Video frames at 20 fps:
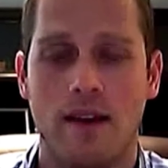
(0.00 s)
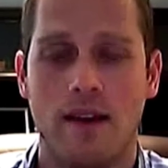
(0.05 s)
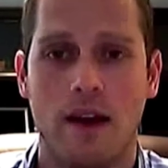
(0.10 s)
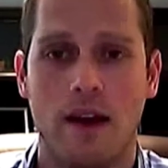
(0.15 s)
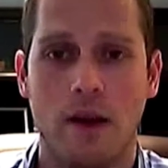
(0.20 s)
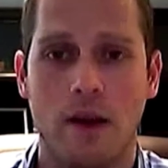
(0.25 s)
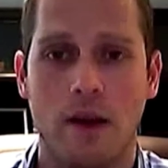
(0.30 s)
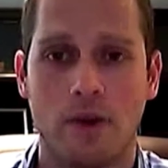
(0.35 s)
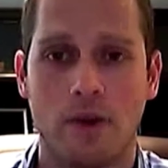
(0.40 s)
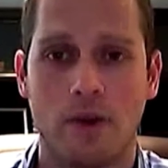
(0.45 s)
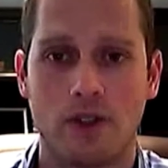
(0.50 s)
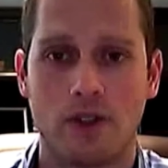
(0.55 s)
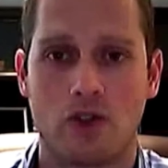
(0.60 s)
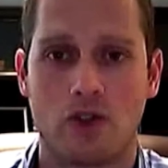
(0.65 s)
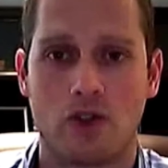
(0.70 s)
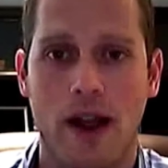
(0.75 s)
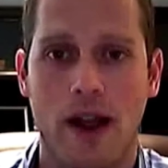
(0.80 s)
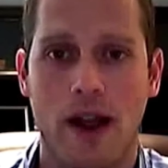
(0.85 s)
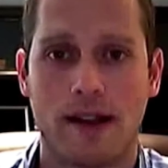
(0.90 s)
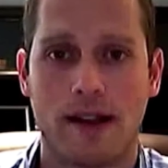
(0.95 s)
I'm able to
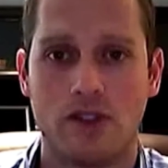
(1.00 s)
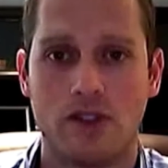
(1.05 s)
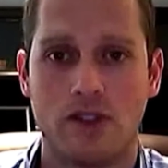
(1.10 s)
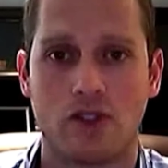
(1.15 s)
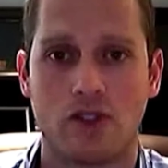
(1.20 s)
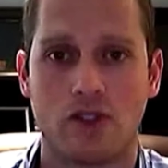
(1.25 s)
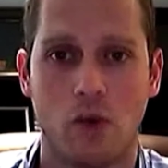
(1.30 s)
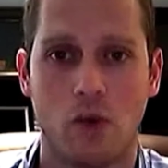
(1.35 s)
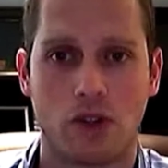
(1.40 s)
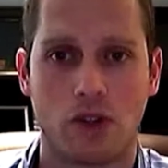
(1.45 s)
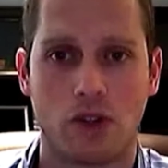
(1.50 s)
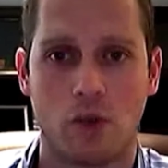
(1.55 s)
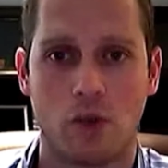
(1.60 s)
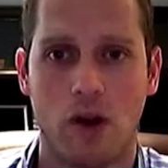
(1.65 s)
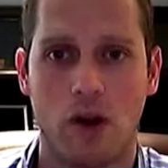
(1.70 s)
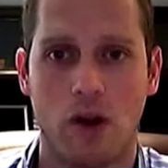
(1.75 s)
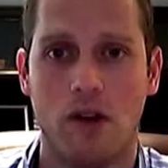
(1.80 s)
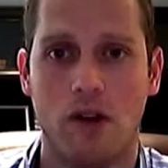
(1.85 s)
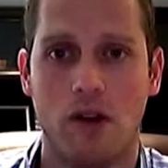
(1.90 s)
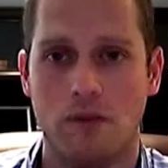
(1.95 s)
track and source
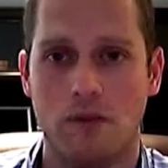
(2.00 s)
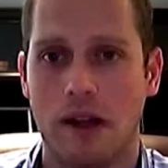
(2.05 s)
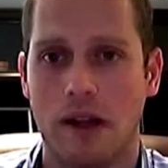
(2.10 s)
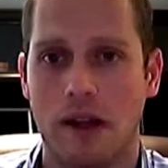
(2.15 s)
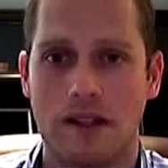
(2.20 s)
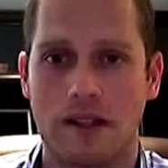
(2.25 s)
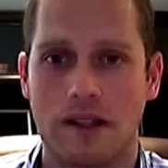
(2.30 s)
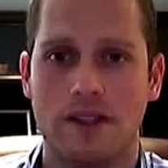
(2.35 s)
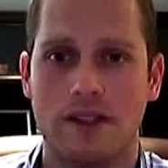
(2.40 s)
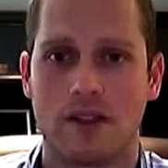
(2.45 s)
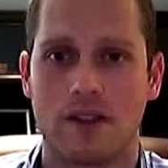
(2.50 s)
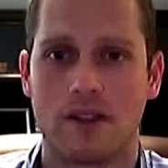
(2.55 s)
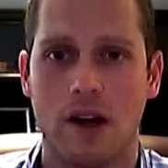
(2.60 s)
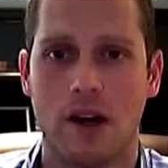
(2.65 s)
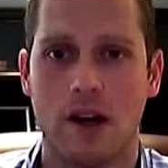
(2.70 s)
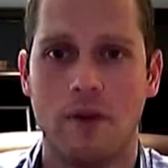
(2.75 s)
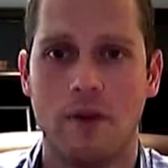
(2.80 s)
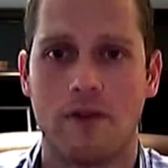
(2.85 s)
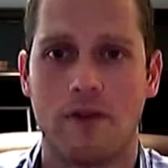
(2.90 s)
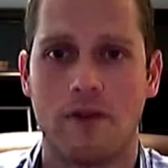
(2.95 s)
where all of my leads are
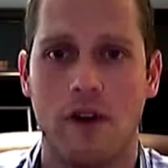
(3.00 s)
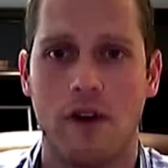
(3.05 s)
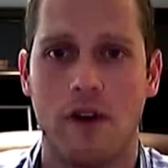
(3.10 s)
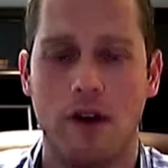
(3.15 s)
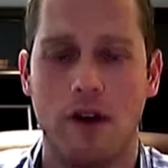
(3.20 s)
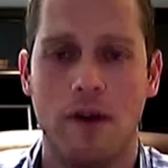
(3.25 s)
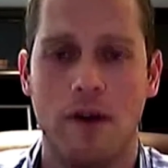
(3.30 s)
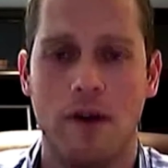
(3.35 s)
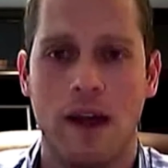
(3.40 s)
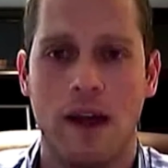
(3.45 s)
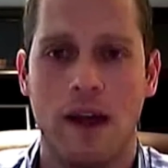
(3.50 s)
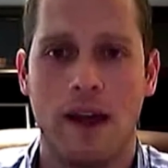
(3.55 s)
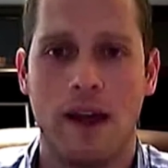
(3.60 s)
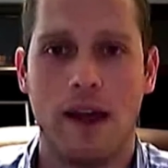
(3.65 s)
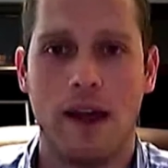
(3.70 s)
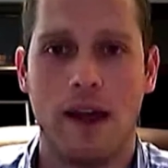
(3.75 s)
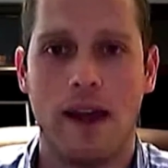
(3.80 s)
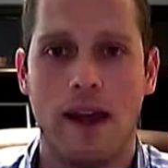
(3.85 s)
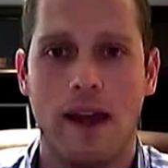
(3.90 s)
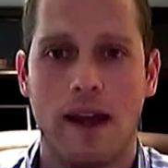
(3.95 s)
coming from
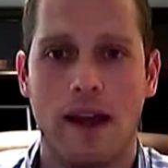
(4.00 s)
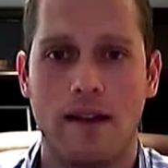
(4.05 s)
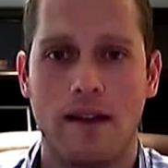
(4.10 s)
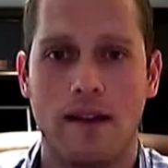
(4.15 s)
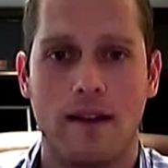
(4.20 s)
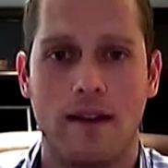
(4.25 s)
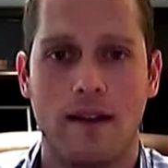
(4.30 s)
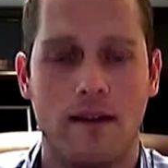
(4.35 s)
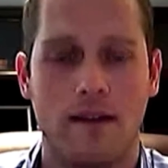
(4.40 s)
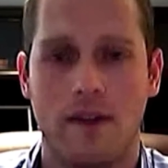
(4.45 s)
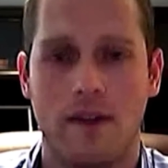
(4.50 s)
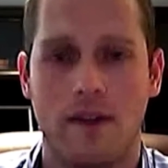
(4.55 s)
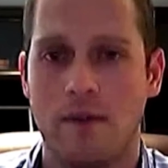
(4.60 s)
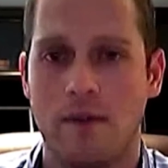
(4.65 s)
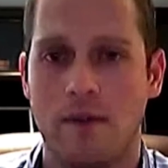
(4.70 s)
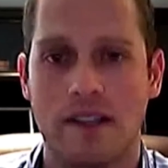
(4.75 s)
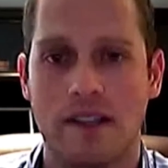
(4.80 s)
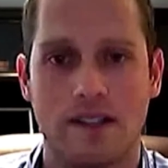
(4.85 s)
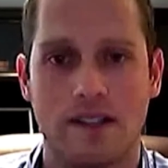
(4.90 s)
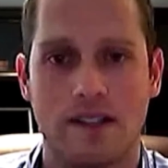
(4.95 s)
and uh, that
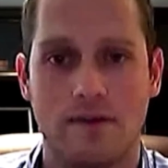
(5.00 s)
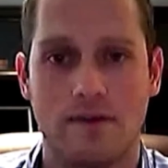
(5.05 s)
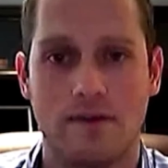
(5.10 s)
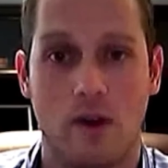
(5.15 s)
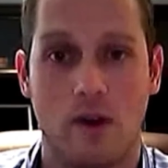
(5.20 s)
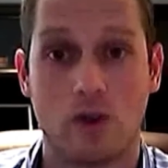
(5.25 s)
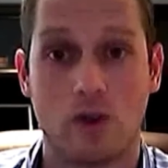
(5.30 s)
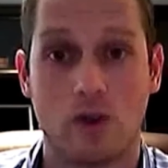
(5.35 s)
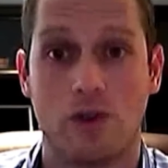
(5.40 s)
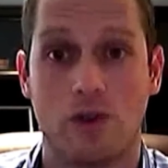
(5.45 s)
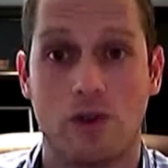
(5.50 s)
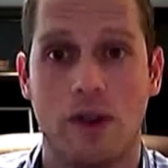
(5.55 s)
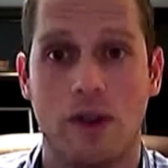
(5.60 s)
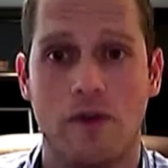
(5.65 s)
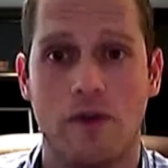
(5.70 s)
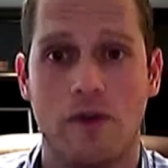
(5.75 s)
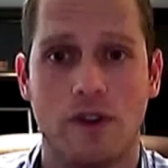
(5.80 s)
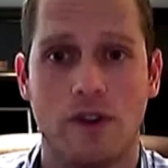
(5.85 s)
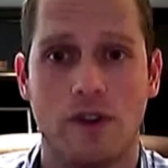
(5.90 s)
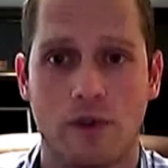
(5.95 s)
makes it ultra
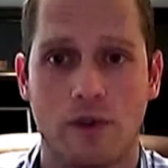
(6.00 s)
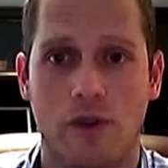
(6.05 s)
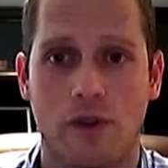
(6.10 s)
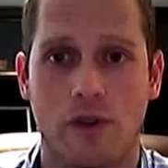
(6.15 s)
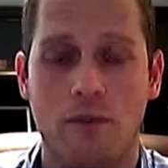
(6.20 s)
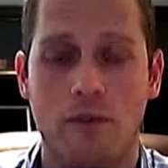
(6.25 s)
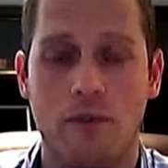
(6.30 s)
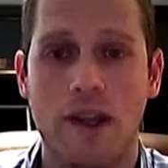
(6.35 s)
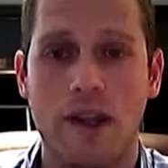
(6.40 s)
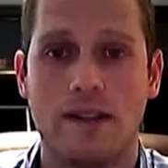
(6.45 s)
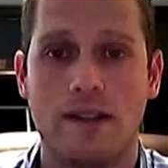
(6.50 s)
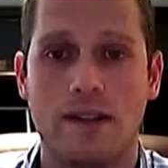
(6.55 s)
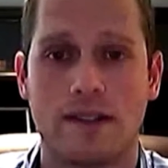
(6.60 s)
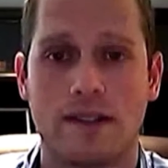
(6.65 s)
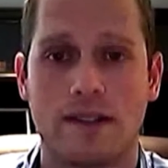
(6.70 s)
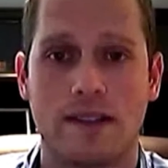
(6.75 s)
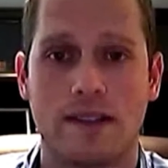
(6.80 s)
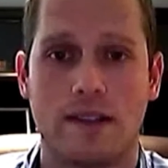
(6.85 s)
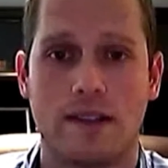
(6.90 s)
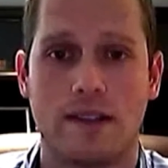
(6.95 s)
beneficial for me
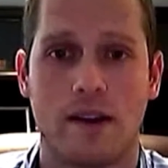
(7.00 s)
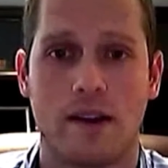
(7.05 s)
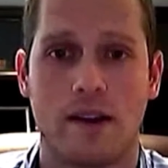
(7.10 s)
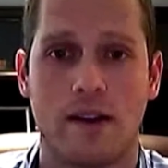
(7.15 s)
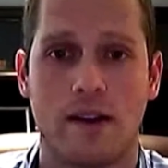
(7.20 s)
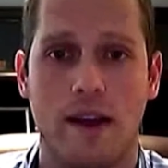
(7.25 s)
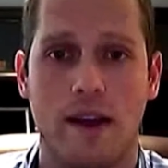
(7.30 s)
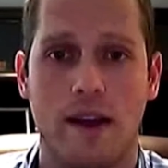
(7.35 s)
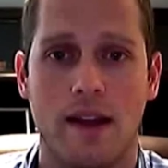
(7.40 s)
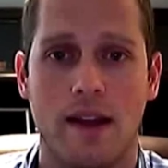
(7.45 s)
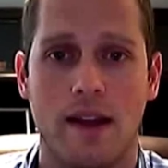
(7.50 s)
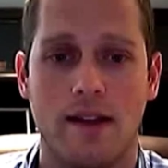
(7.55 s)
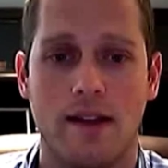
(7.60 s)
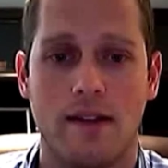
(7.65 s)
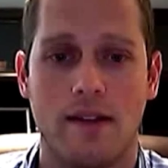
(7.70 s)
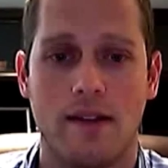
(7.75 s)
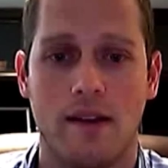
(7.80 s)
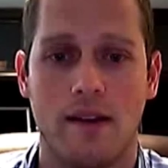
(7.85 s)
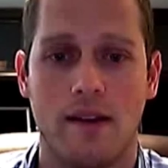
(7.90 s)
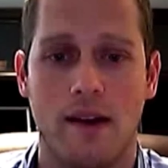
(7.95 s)
to sit there
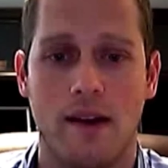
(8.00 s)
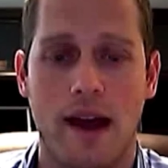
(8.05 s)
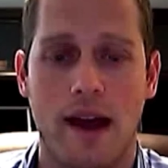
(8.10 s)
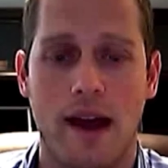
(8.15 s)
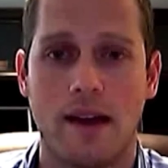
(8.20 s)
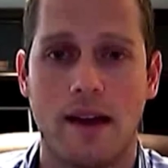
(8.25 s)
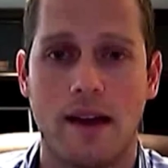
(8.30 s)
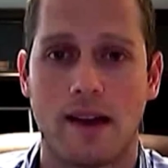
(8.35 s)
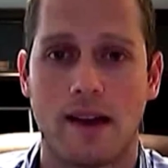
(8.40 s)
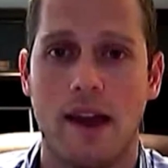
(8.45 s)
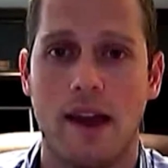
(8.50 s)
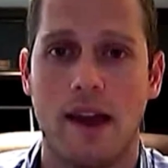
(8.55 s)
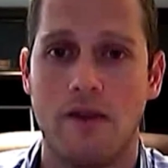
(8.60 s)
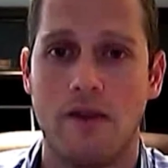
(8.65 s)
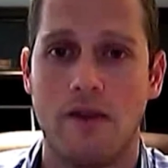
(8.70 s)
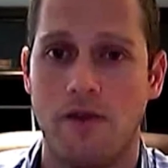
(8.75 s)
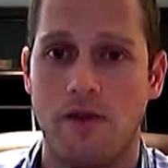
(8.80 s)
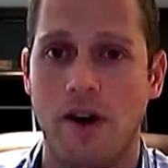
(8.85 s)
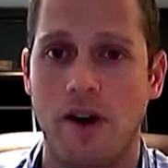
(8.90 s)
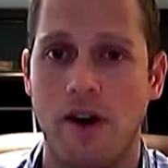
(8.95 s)
and uh,
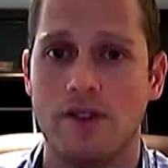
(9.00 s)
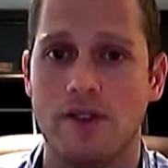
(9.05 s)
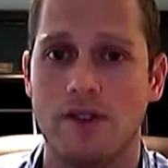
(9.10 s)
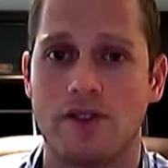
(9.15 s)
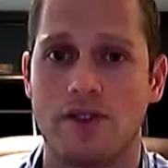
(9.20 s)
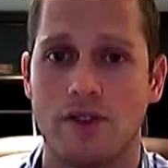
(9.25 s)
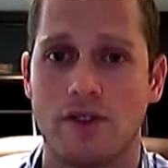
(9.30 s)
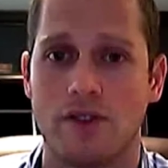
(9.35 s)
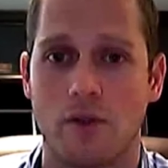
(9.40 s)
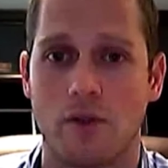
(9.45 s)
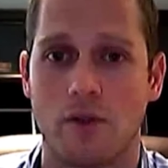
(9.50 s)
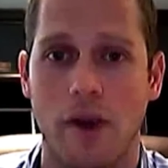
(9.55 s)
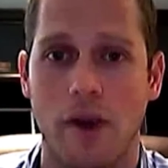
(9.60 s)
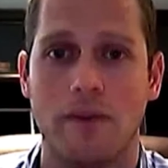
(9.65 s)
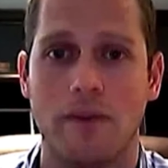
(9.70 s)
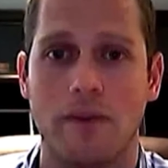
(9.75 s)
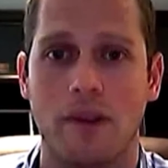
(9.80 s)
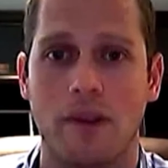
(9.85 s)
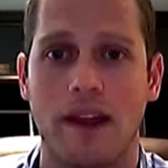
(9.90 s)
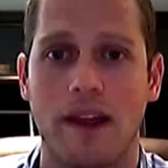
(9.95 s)
allocate funds to the
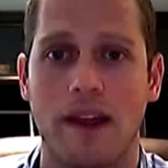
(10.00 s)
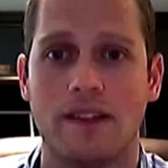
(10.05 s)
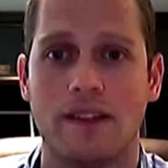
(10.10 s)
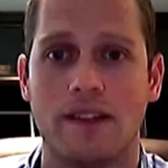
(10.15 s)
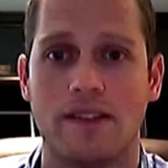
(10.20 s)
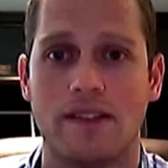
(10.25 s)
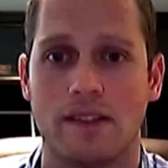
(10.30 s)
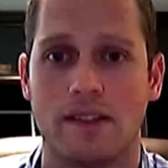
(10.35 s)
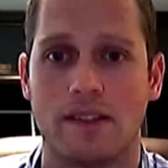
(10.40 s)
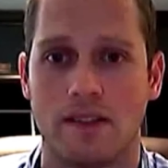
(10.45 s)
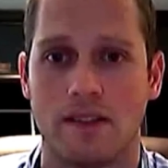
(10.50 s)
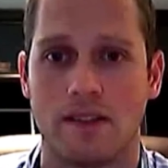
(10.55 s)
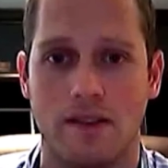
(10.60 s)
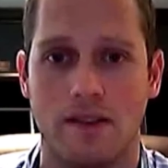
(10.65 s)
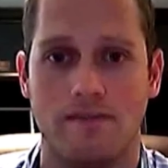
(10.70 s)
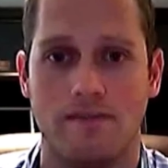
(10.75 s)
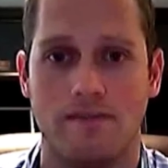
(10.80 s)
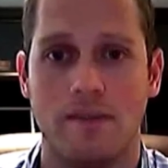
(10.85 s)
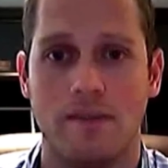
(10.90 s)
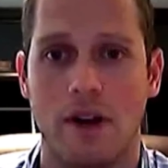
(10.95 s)
right place that's going
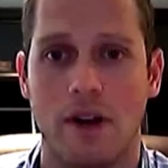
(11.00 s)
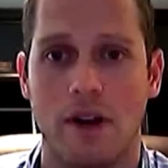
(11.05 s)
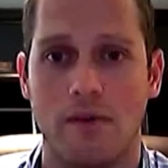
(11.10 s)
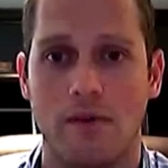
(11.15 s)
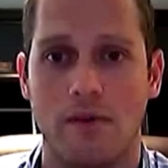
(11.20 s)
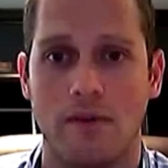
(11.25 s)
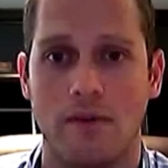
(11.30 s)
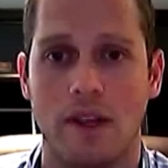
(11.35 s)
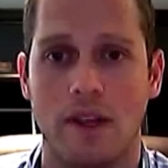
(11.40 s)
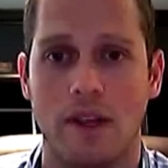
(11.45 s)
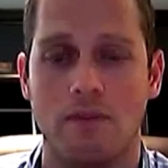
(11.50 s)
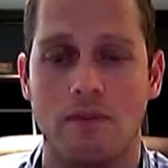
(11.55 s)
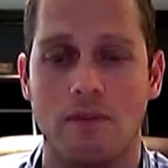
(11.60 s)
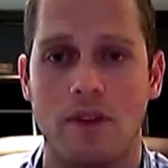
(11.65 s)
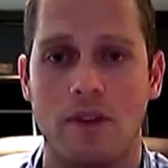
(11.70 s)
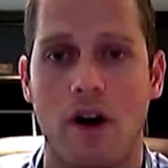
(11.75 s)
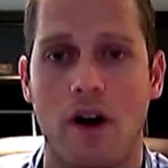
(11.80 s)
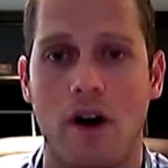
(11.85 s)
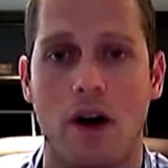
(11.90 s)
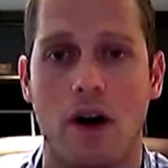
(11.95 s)
to, you know, get
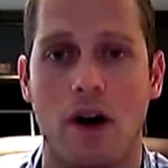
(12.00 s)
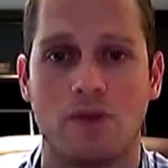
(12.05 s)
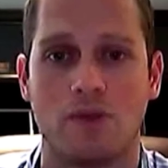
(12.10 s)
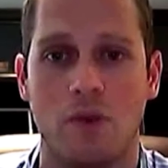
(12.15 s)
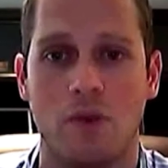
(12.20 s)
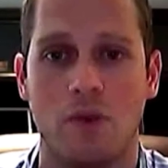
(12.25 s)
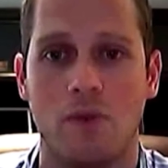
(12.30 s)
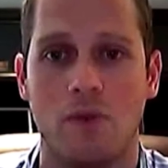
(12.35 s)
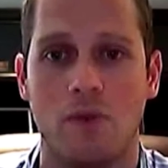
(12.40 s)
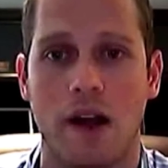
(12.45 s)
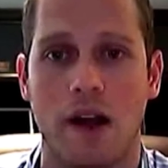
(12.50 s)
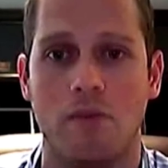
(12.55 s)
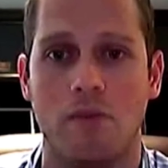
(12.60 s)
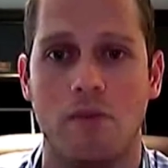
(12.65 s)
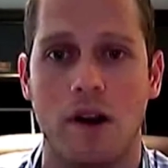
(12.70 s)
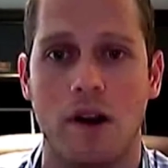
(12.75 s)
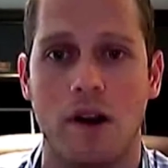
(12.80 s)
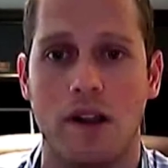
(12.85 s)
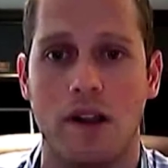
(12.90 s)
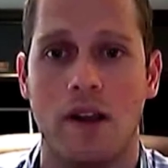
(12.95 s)
me the optimal amount of
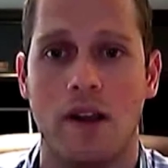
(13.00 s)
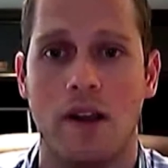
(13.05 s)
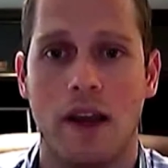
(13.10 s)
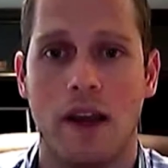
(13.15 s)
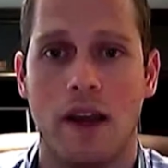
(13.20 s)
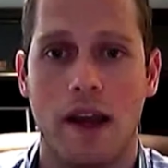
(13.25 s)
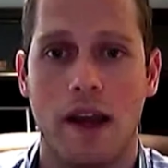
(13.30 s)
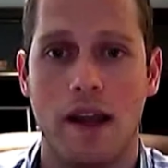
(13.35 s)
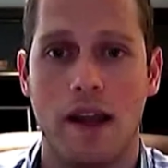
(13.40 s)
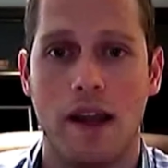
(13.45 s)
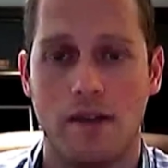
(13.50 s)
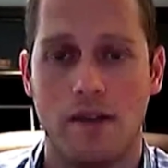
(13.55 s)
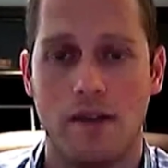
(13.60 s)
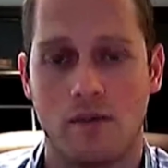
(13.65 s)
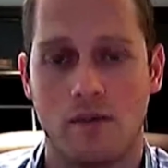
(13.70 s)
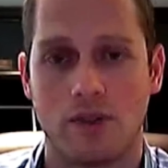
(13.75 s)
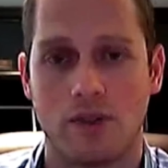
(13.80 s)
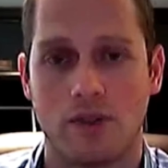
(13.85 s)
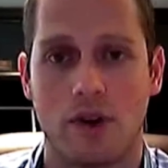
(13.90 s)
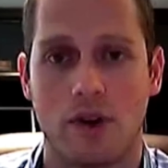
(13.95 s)
money
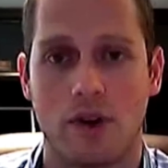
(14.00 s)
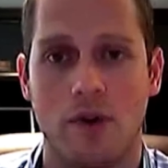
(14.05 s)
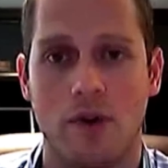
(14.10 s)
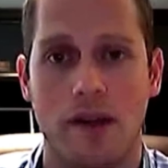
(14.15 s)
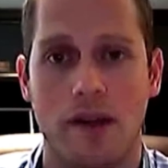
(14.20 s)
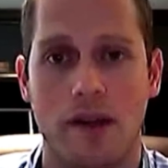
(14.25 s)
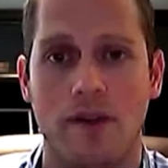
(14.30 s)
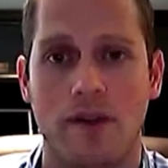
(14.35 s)
and return on my